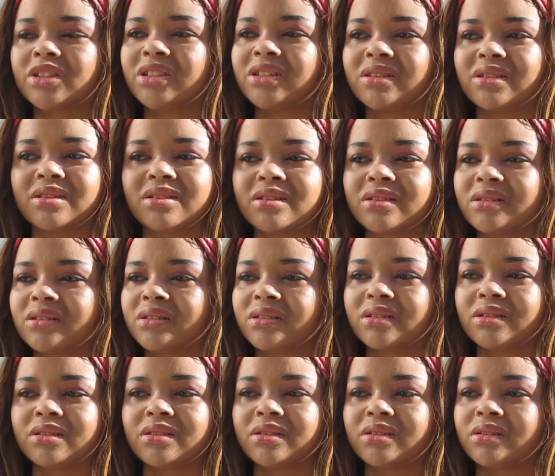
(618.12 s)
you
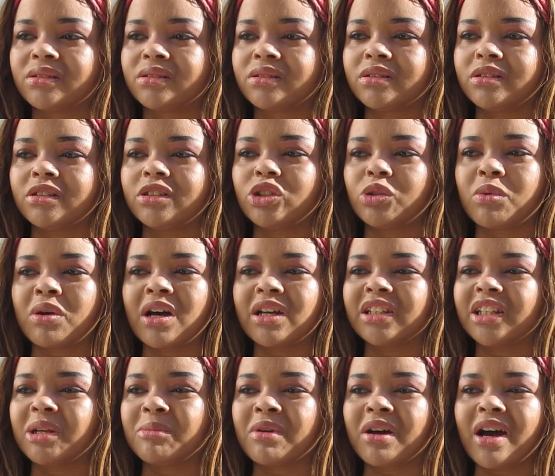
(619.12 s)
know what,
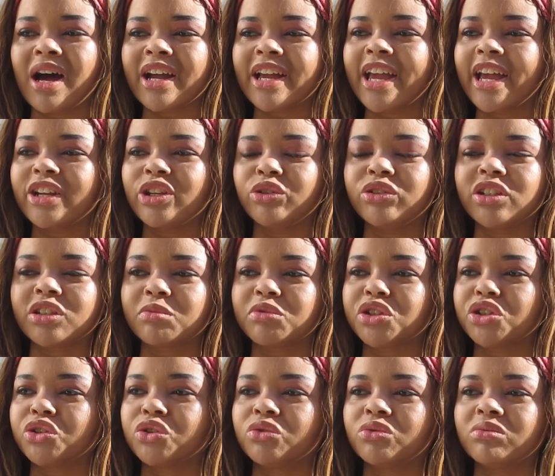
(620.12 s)
Halima, I can't do this
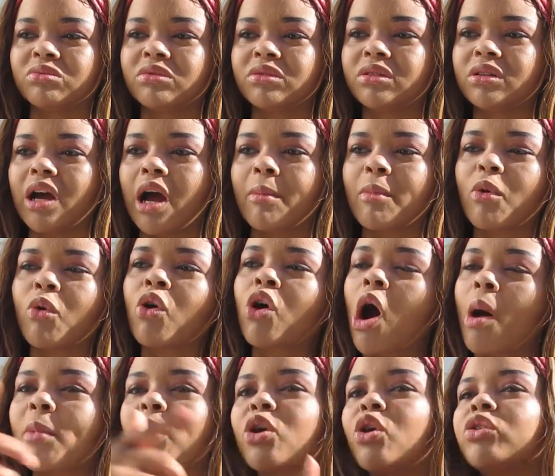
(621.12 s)
with you. I'm gonna I'm
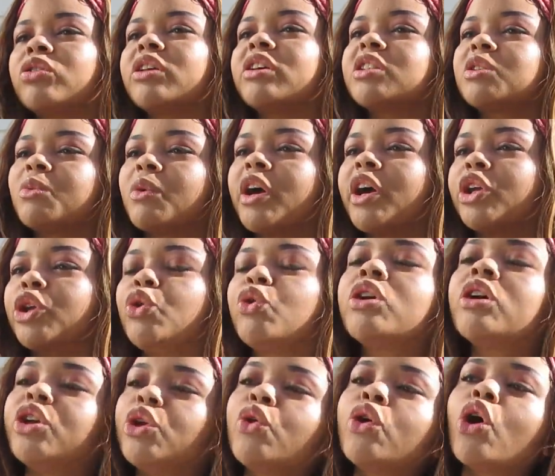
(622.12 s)
gonna go this way. You
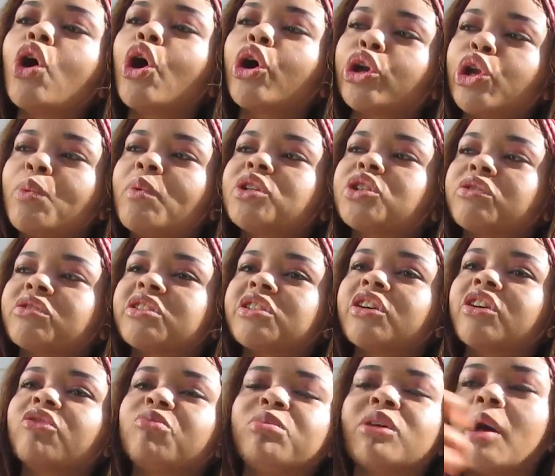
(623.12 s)
could you could argue with
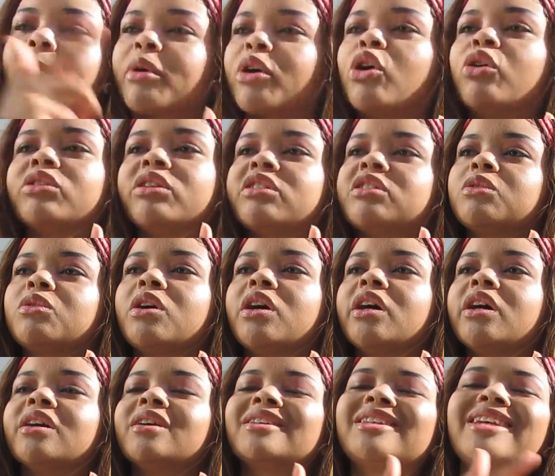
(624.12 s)
yourself, but I'm gonna go this way,